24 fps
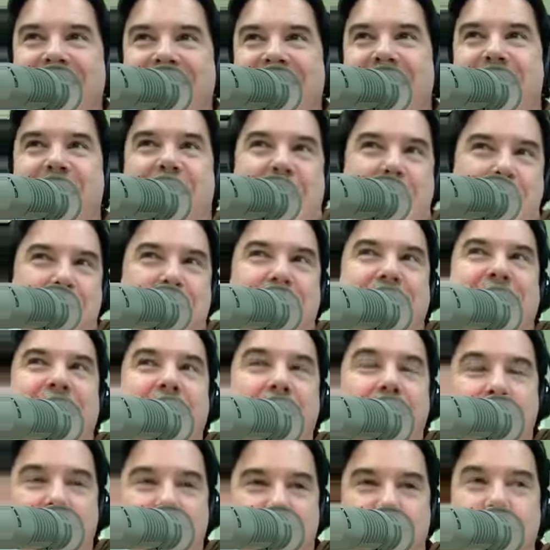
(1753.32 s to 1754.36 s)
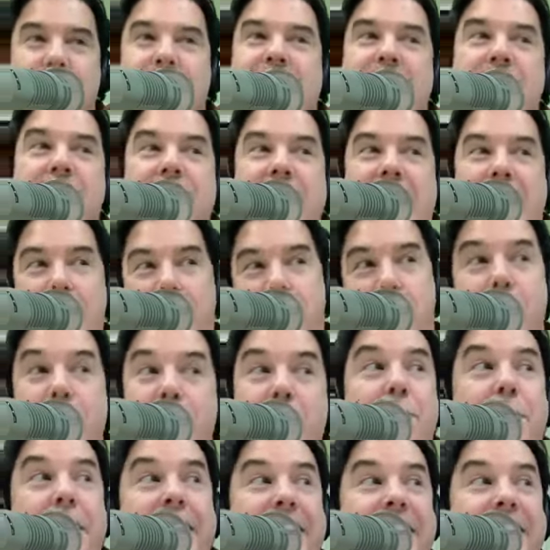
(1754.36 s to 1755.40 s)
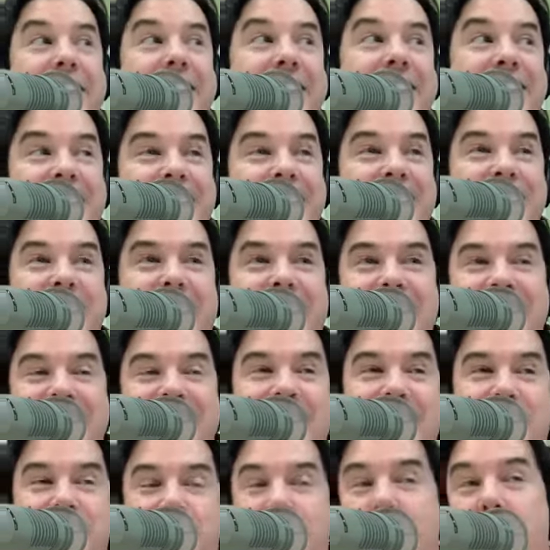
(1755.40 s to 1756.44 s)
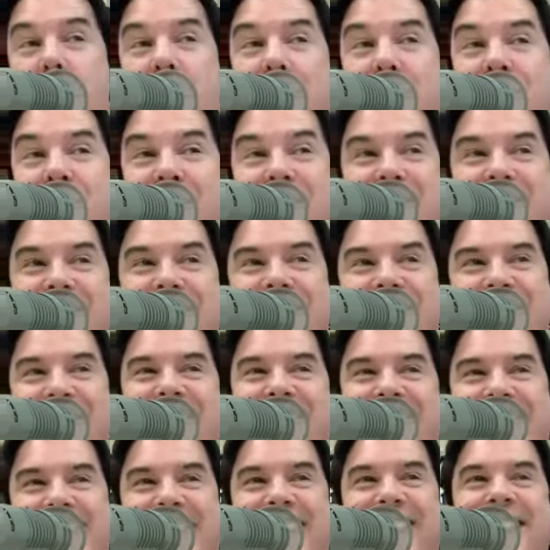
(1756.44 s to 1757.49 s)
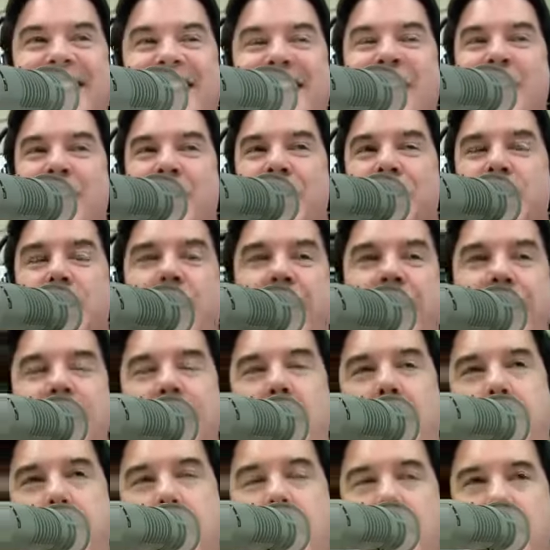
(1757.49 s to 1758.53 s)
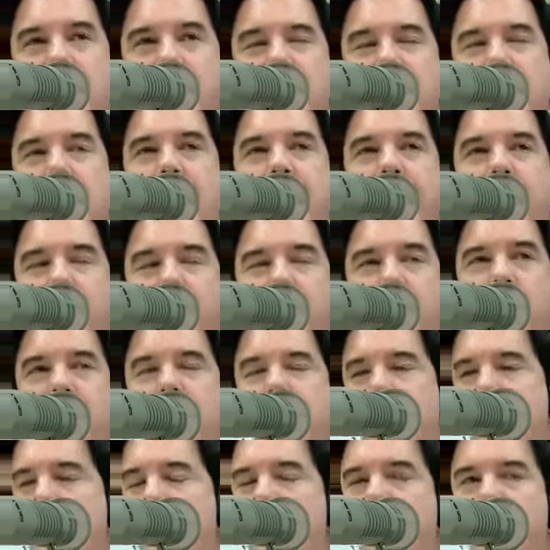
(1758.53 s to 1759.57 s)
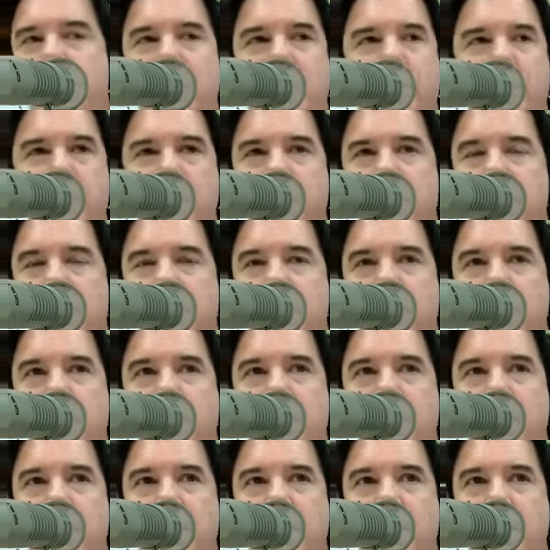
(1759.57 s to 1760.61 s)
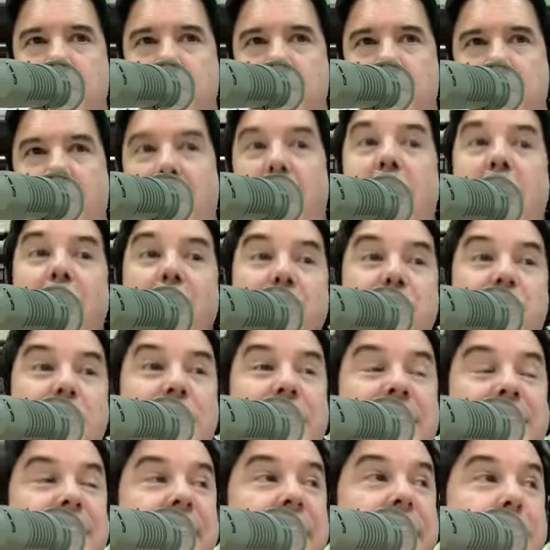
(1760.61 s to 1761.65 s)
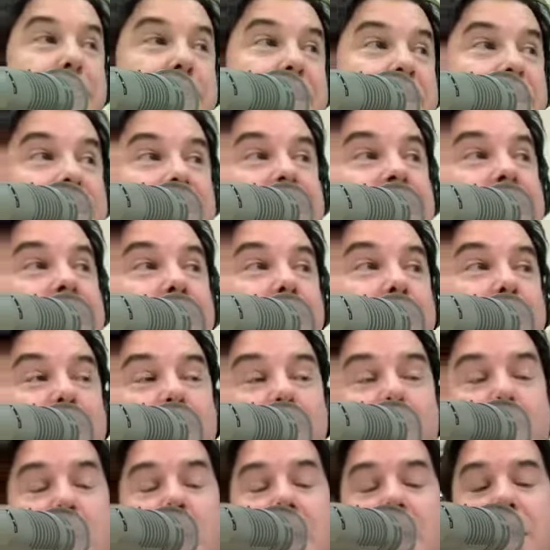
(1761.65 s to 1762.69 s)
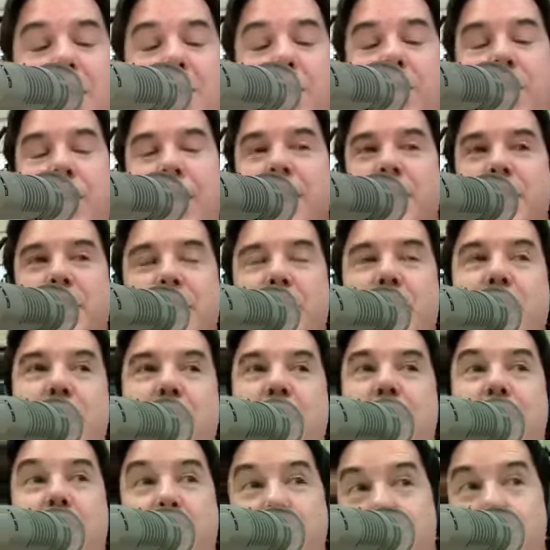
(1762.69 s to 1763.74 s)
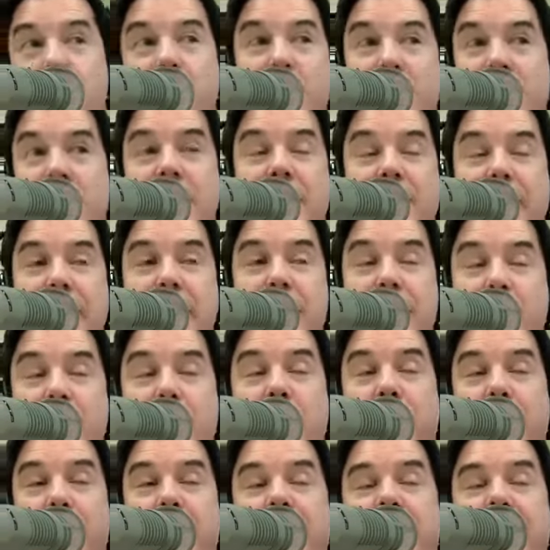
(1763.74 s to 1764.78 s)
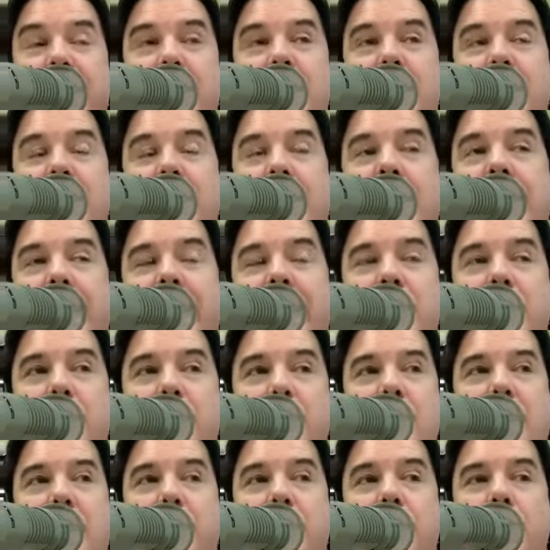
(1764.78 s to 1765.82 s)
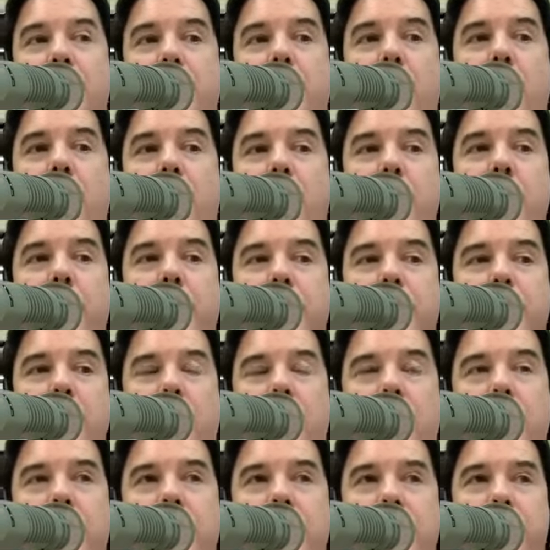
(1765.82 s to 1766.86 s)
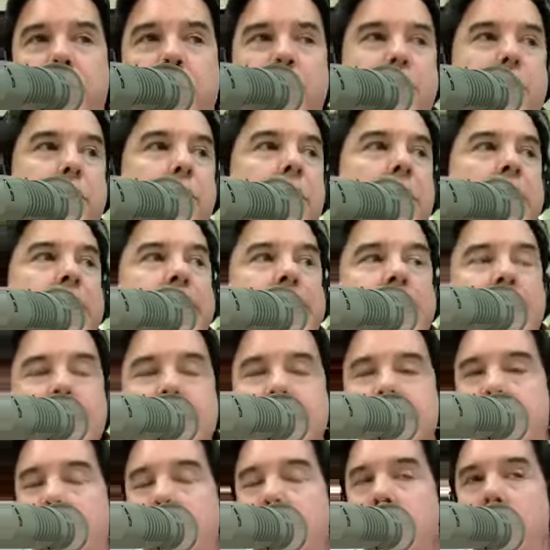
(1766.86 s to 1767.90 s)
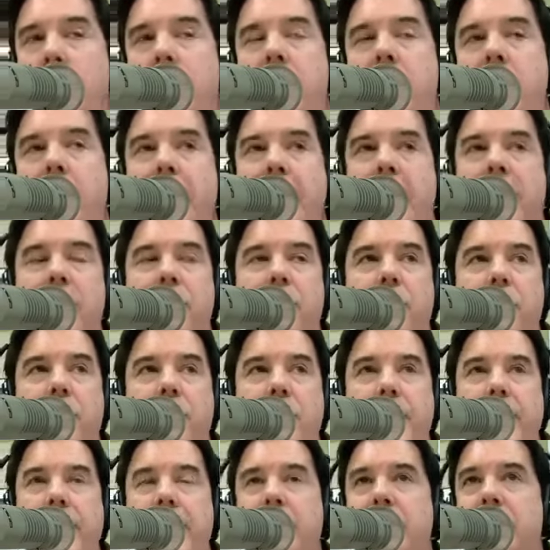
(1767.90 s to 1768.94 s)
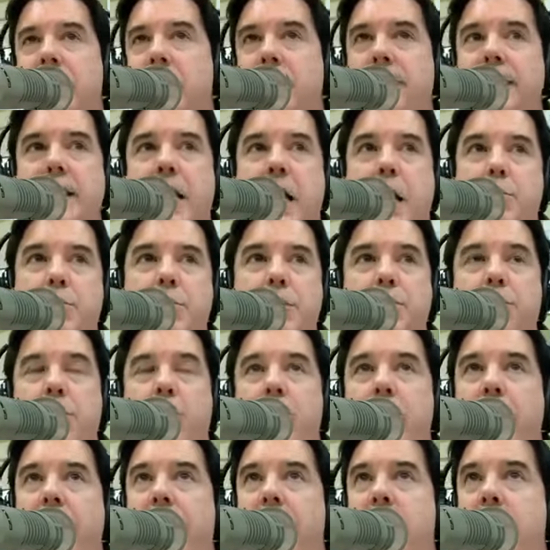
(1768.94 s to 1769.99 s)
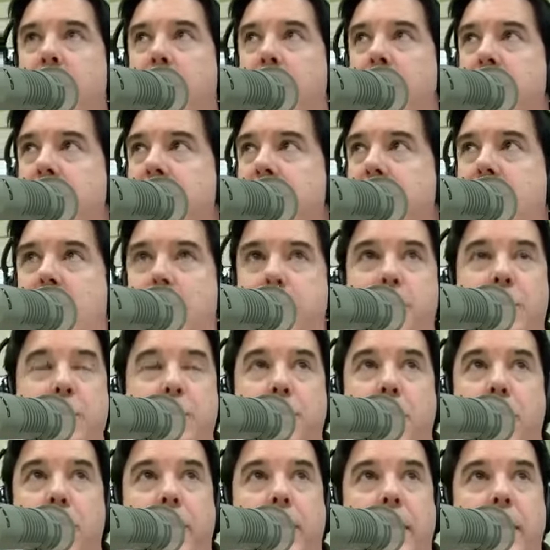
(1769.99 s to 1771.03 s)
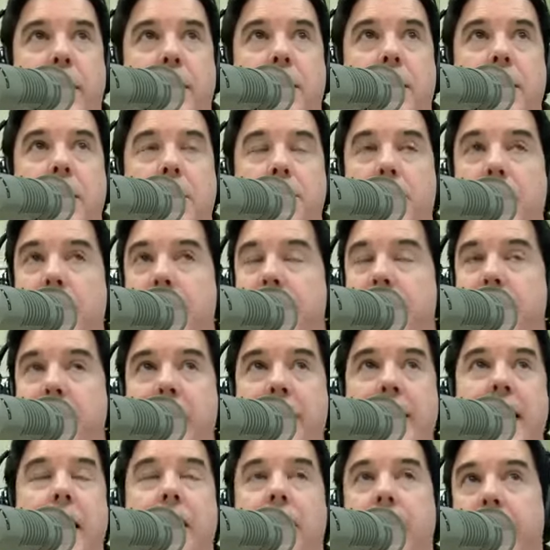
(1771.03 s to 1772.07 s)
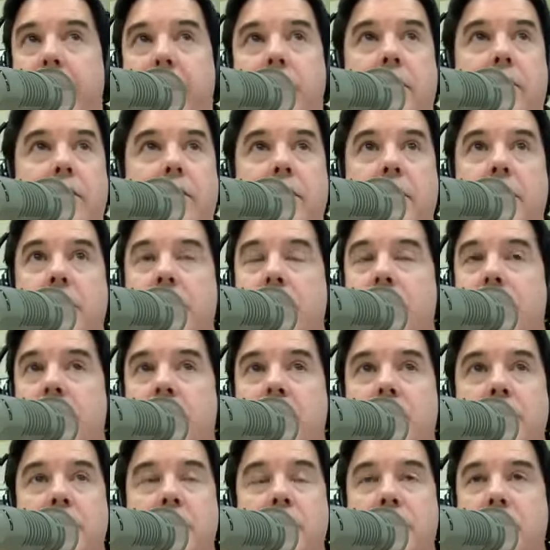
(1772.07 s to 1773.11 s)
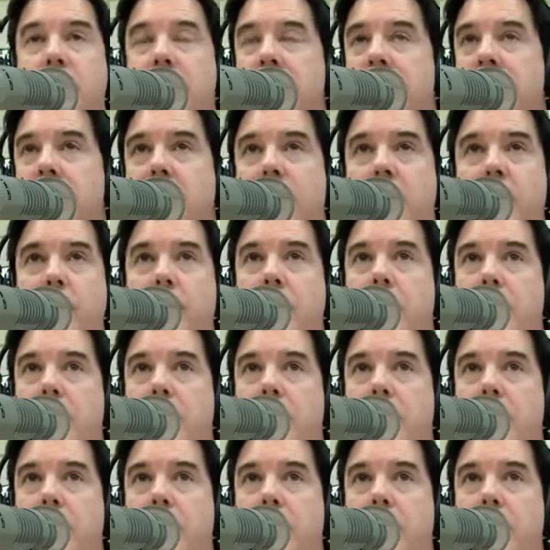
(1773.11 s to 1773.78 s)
yeah, that would, no, Terry, that would be it. Yeah, that's it, George. So is that mom's side or who's? Oh, so he's giving me his name. So wow. So now that George is letting you know that he's around you, always with you. Someone either needs to stop smoking or stop smoking, but they're yelling. So